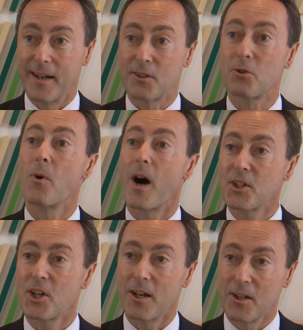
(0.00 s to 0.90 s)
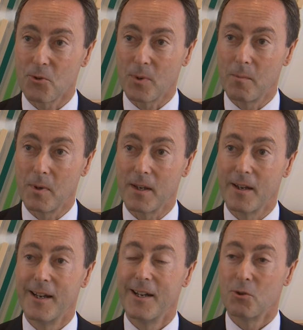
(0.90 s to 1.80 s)
And so our challenge will
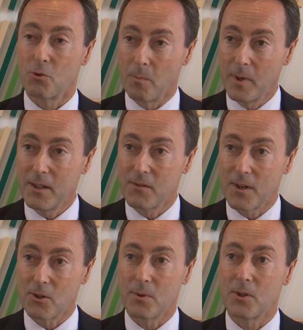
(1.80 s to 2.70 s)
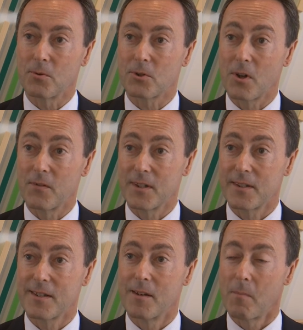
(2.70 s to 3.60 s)
be to meet the entry into
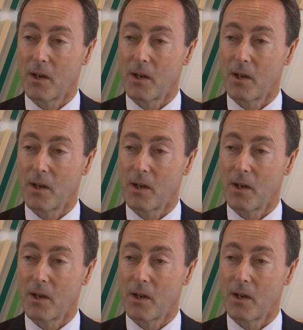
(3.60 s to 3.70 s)
service